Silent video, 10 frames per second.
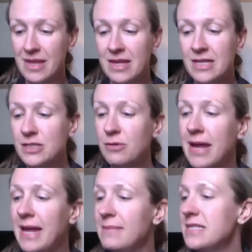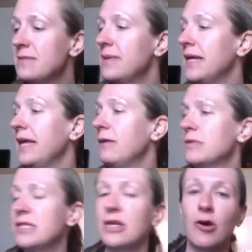So Amos McGee
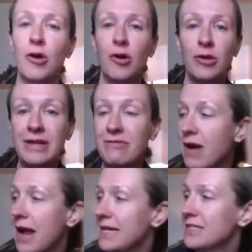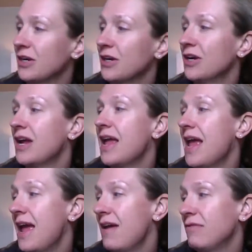was an early riser.
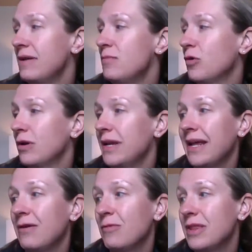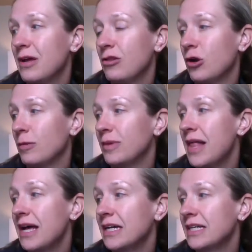Every morning when the alarm
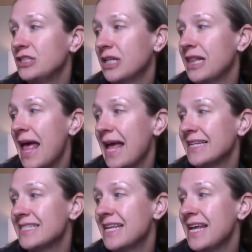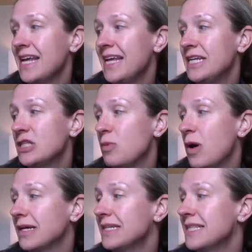clock clanged, he
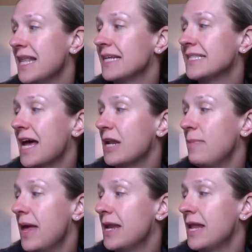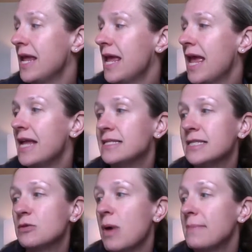swung his legs out of bed and
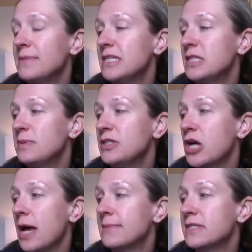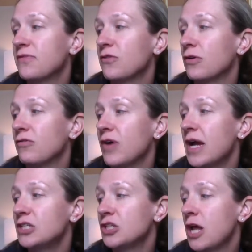swapped his pajamas for a
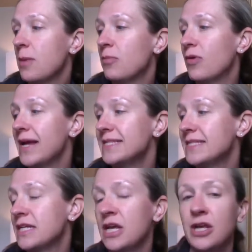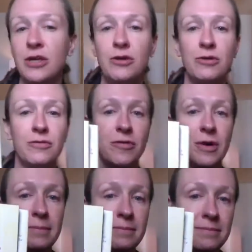fresh, pressed uniform.